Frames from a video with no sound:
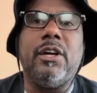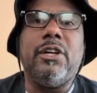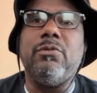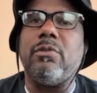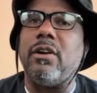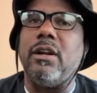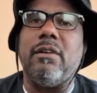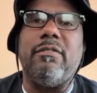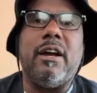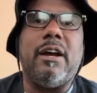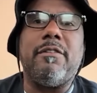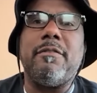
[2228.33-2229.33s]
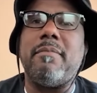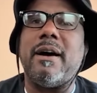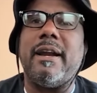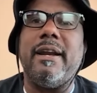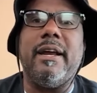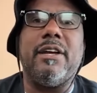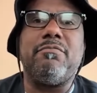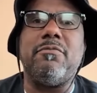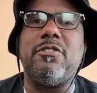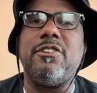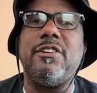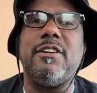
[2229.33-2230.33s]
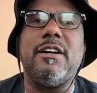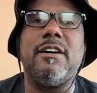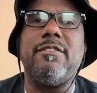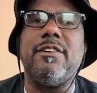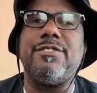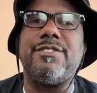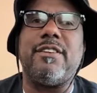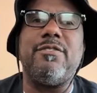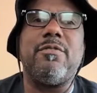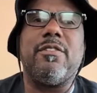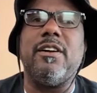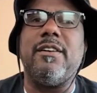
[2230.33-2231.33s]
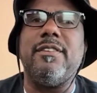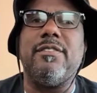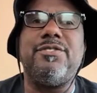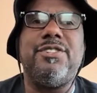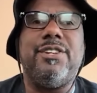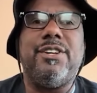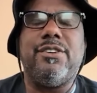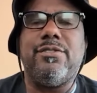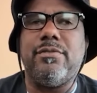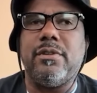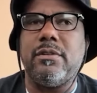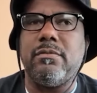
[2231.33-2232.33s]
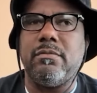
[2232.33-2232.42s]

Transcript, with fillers: You want to love everybody else more than you love yourself. You want to love your children.